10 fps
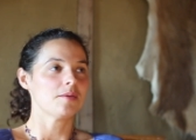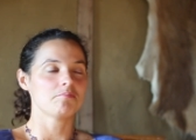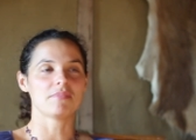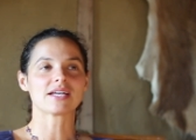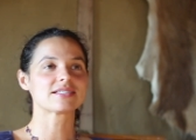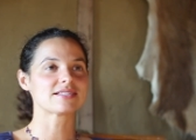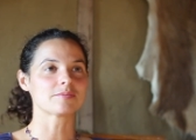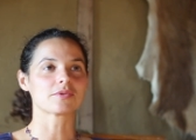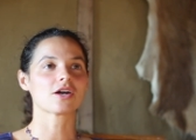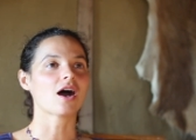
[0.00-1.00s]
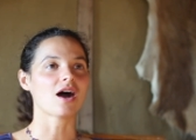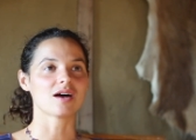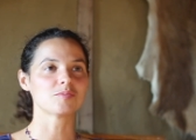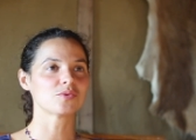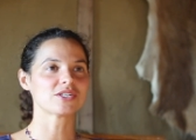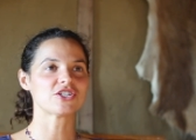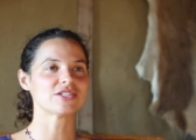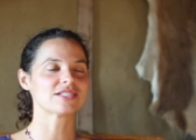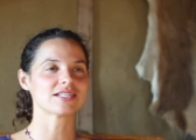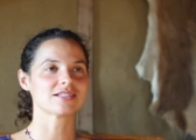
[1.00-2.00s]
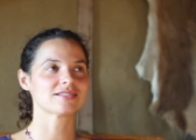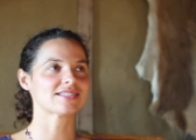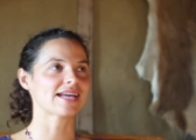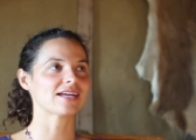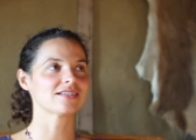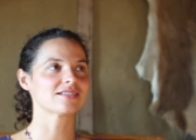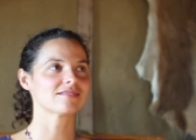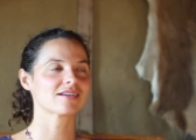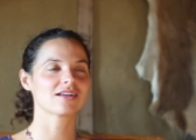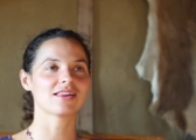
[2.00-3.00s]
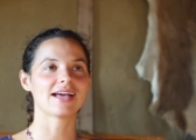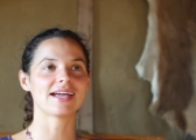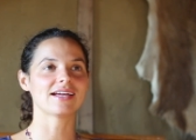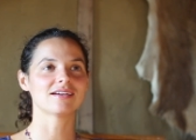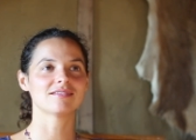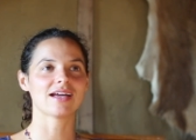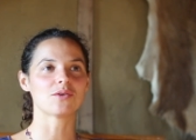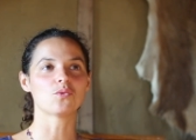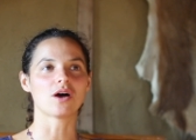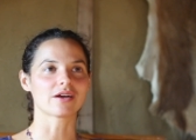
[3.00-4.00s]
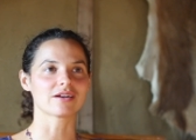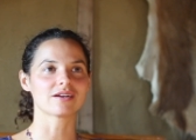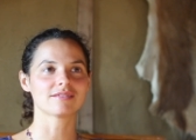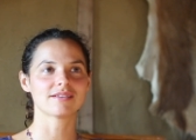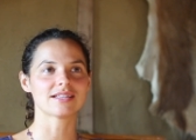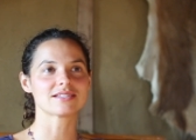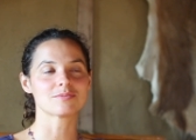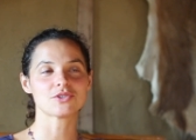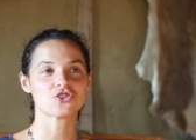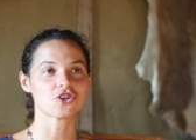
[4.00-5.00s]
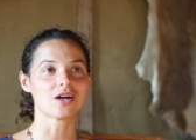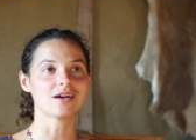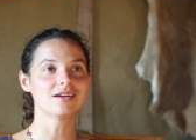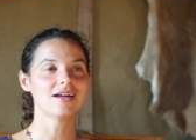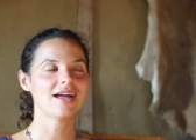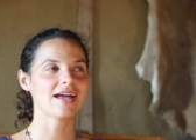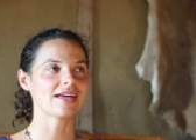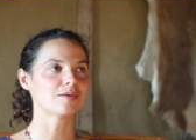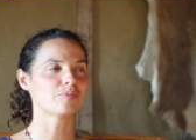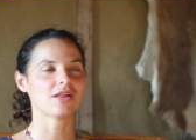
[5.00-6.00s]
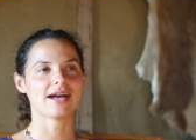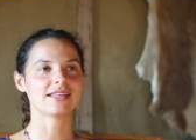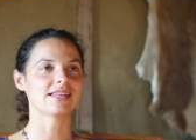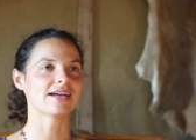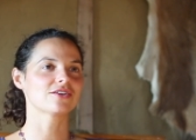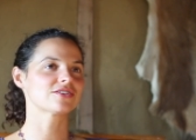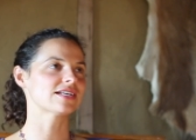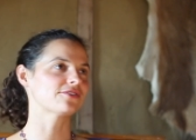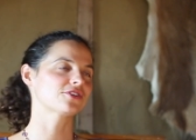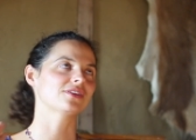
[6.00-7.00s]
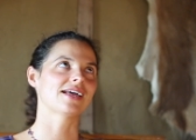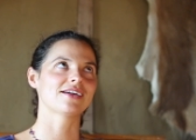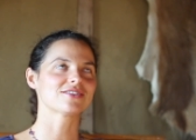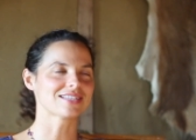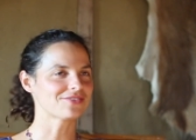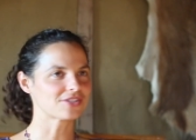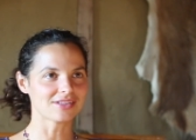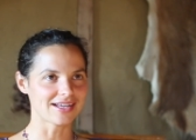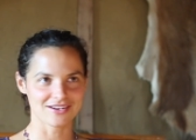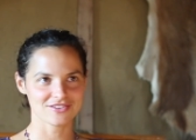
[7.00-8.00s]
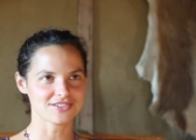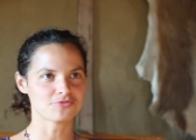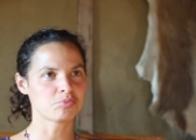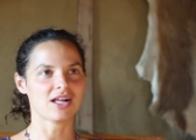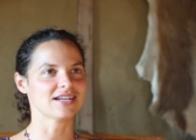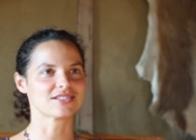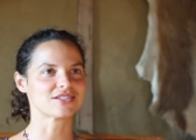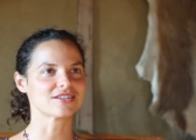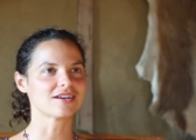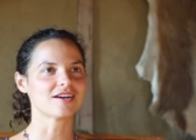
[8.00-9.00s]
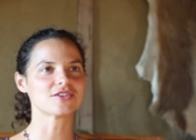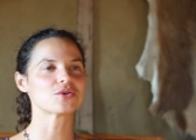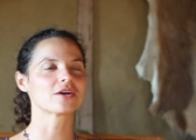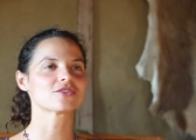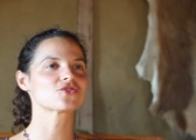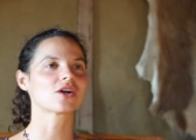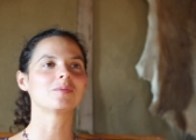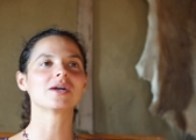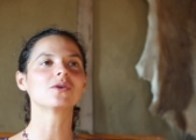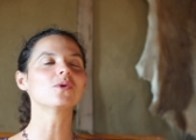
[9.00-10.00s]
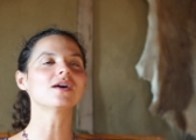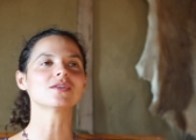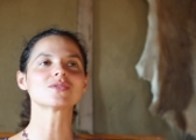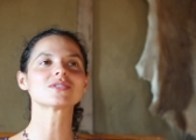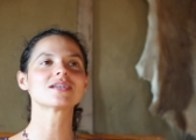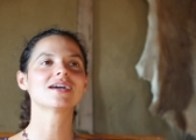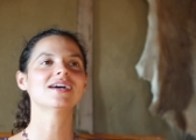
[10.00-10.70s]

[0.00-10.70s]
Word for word: mix some cob, which is sand, clay, and water, and some straw, and apply layers after layers after layers of plaster onto our straw bale walls.